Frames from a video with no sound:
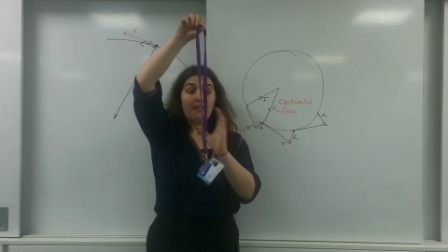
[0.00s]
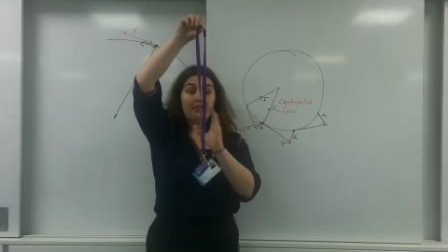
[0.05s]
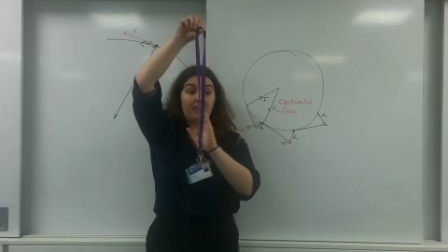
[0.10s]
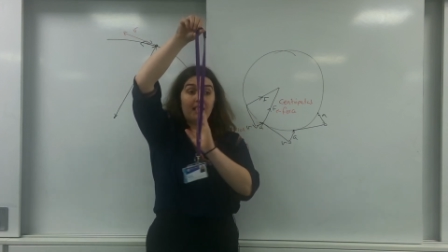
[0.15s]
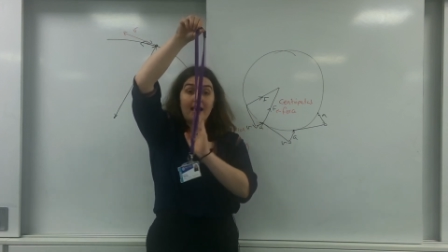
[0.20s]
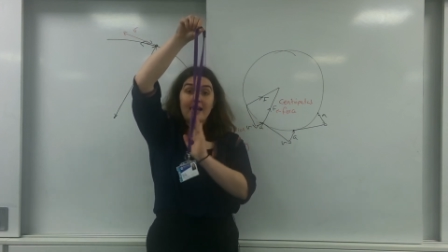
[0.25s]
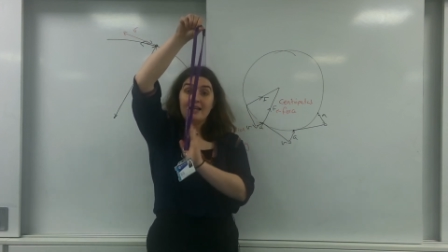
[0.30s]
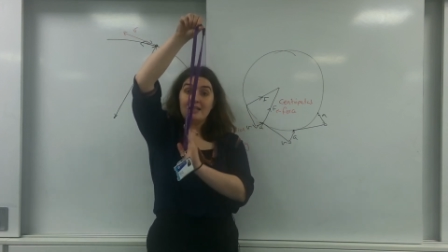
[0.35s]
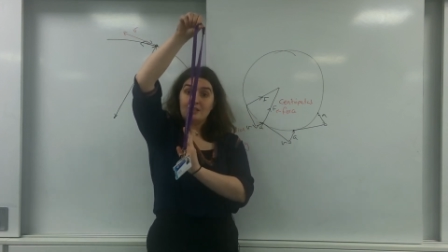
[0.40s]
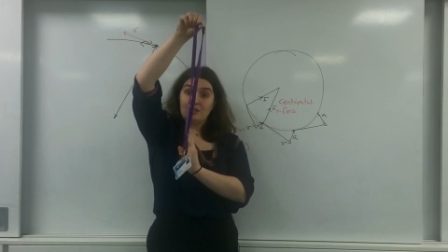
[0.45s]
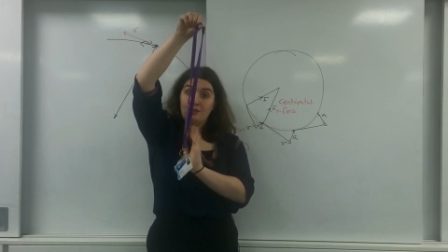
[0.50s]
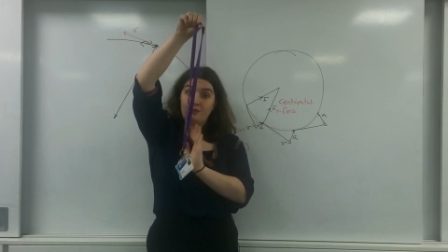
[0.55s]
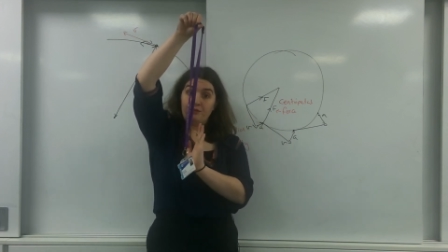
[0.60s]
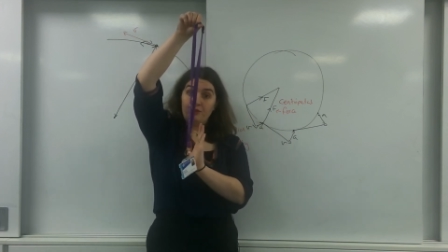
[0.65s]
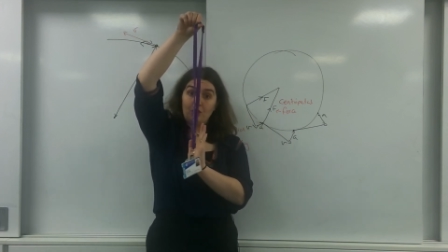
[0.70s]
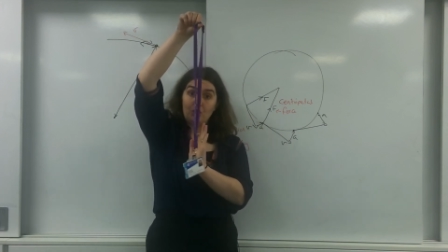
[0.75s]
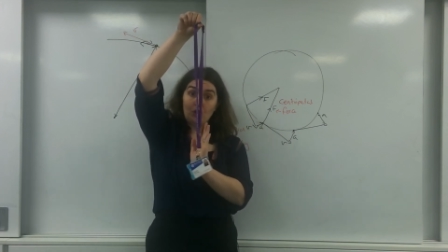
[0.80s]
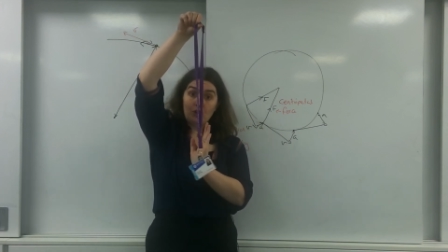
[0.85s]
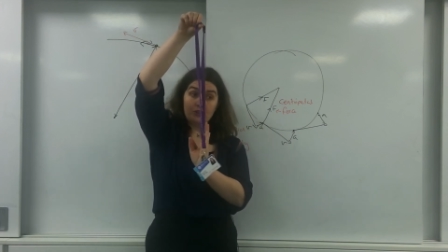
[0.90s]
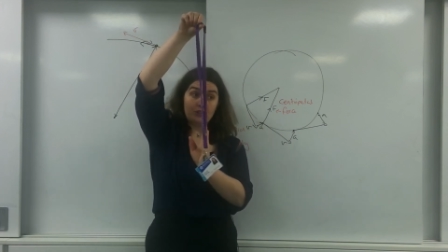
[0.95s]
that is the
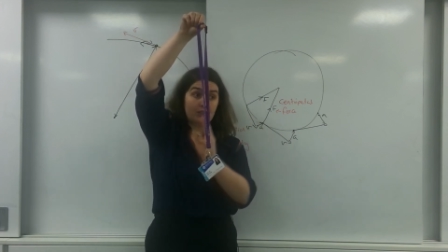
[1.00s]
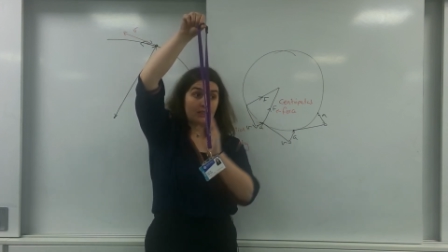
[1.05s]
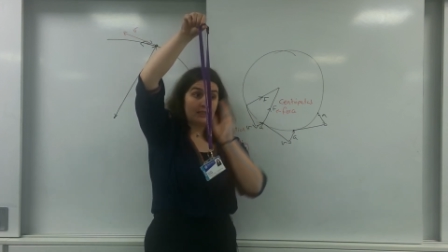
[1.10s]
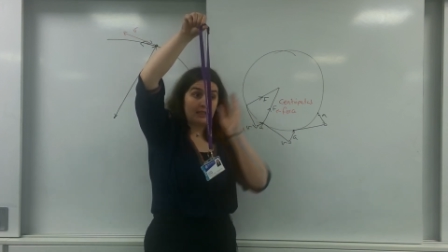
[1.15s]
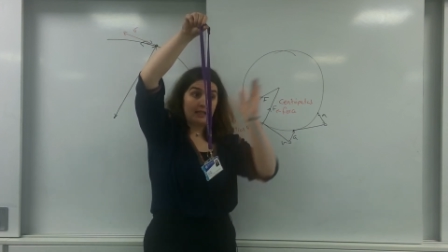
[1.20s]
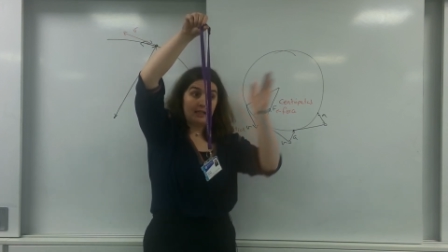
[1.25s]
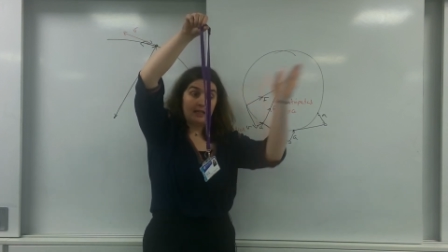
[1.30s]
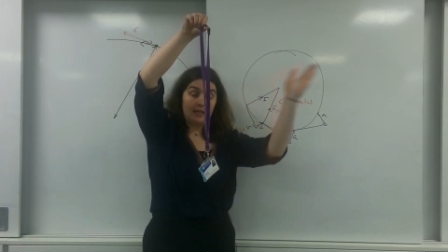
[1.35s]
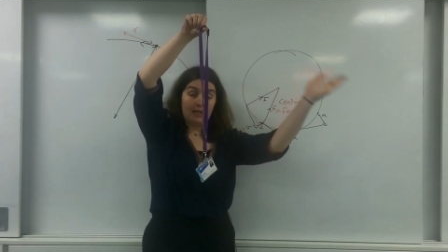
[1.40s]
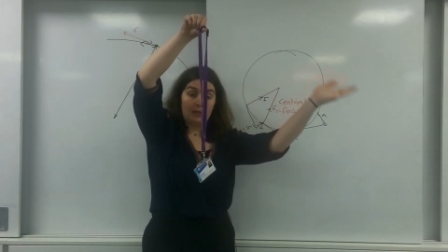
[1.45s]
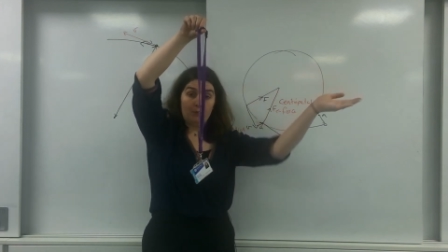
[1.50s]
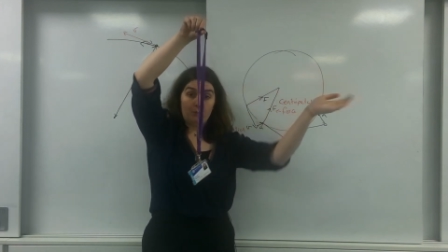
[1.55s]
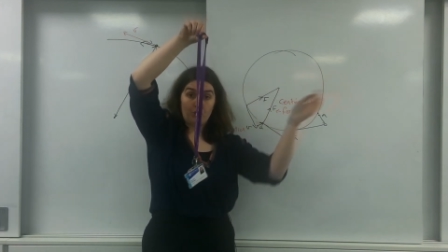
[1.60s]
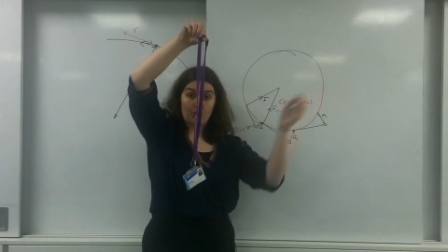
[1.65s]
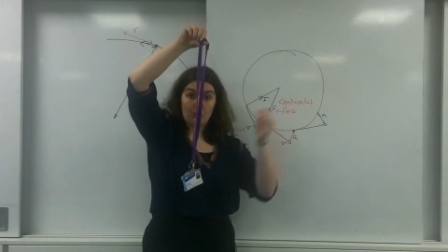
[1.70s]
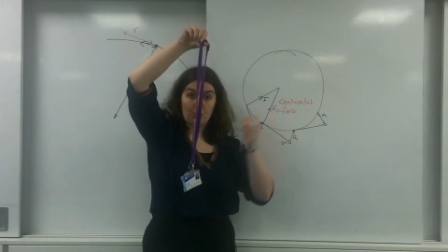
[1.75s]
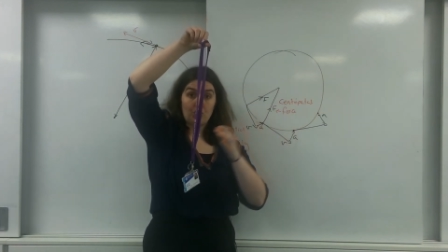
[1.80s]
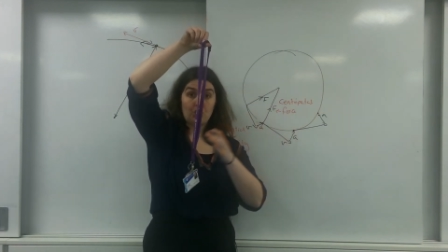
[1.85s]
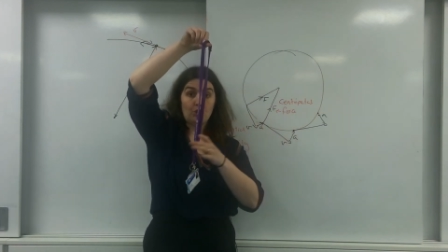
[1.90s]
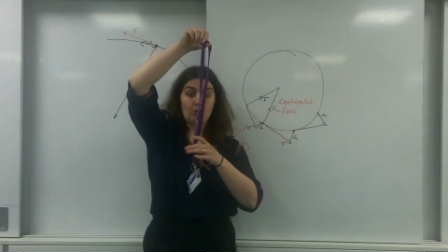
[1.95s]
velocity it
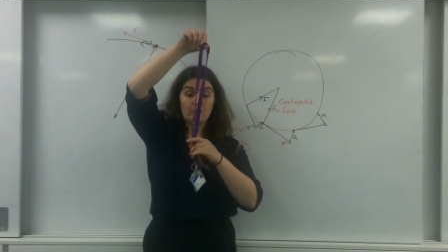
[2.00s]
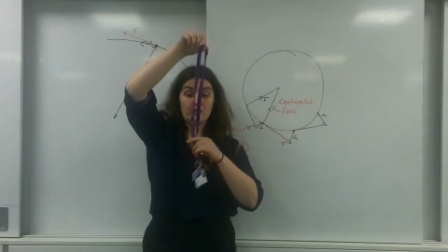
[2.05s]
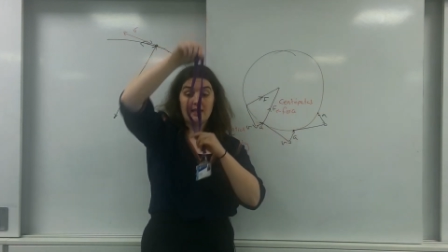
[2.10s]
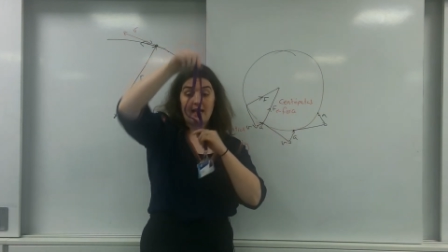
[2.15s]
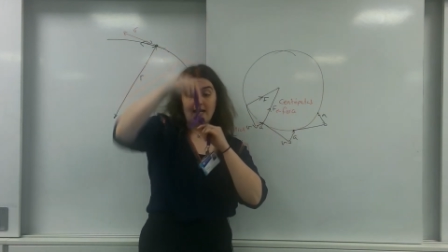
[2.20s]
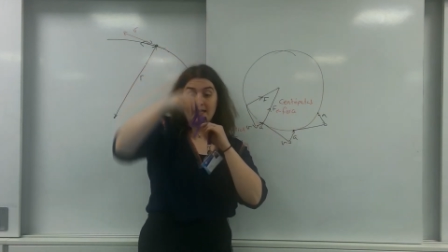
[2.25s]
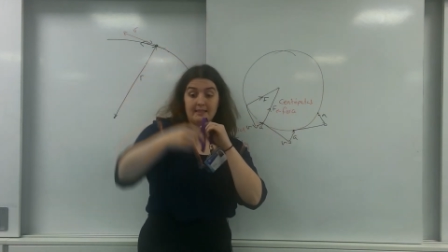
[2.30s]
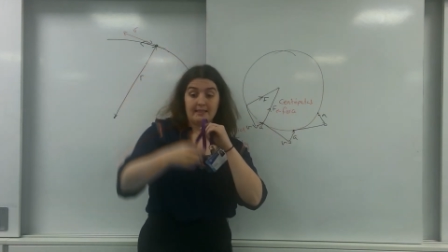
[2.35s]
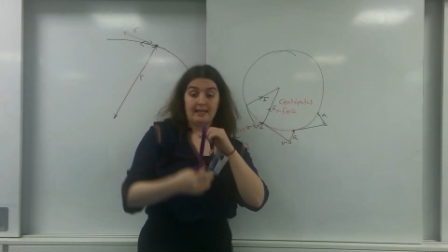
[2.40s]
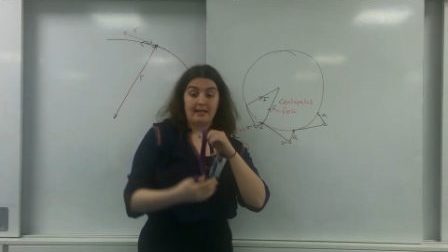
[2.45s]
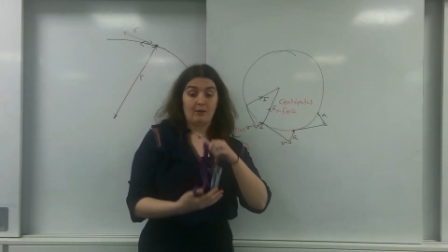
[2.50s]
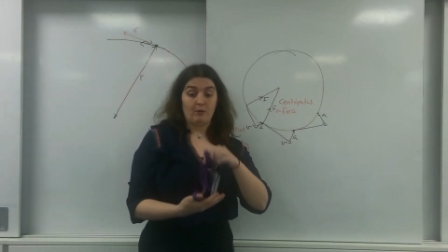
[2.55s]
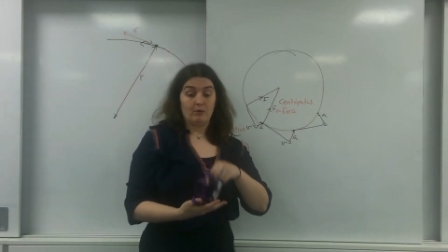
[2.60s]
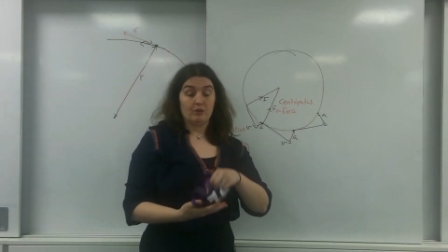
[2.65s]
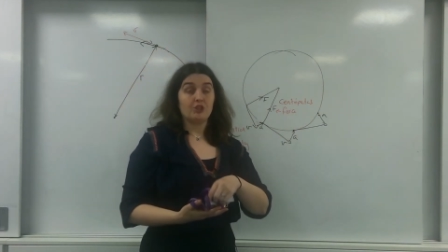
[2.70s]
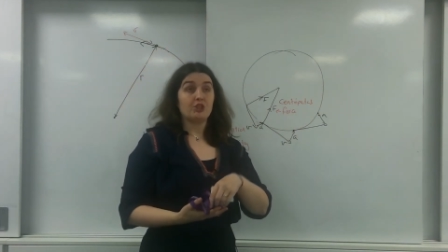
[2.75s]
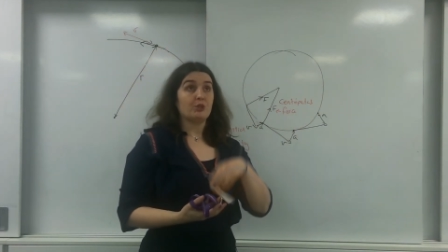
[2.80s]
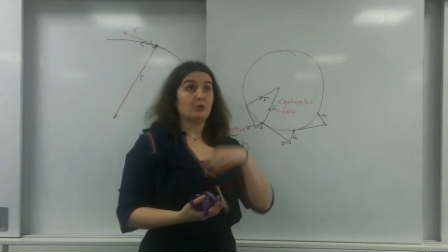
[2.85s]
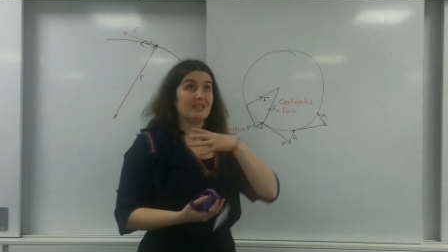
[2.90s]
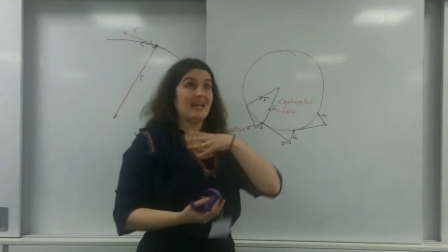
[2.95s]
would shoot at, out,
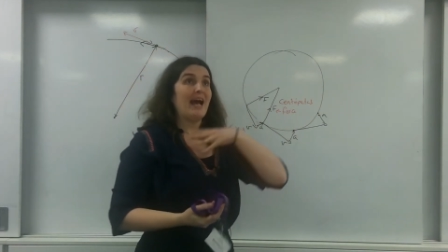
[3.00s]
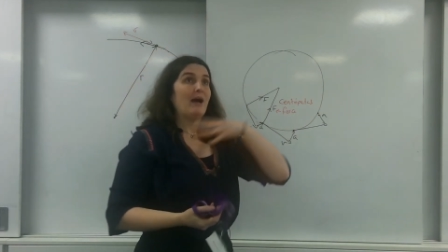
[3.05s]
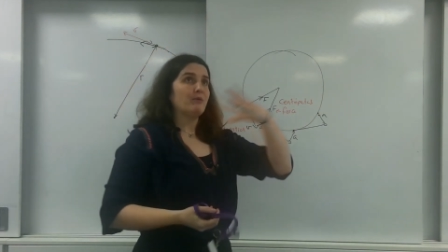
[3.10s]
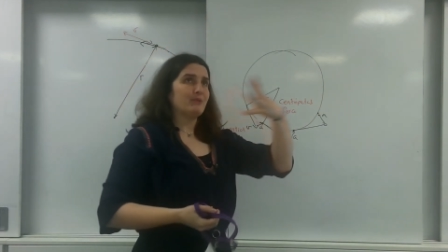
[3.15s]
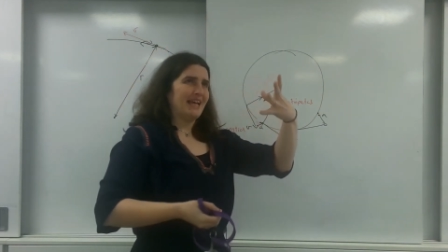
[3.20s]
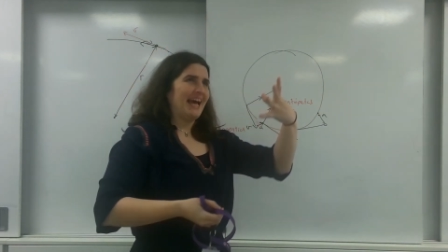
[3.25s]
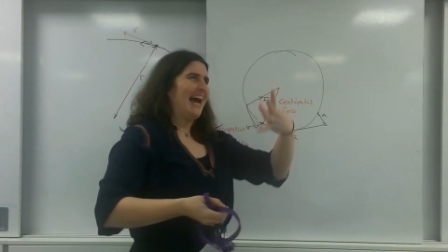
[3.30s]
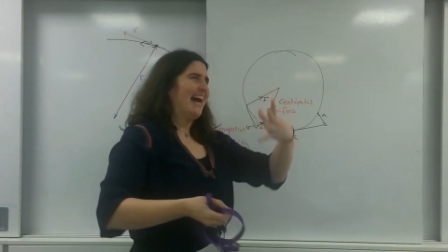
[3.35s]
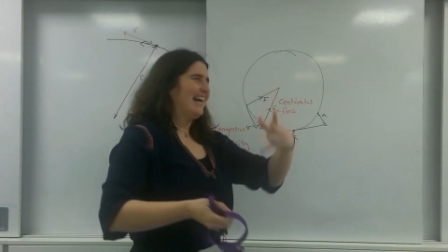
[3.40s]
shoot out